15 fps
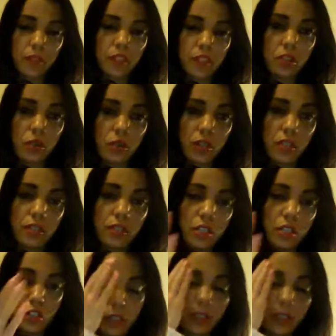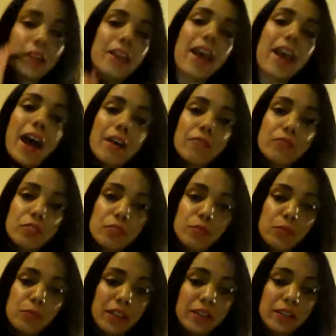so essentially, they have
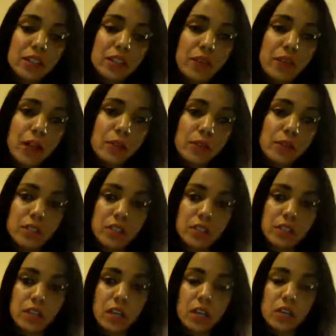to make these viruses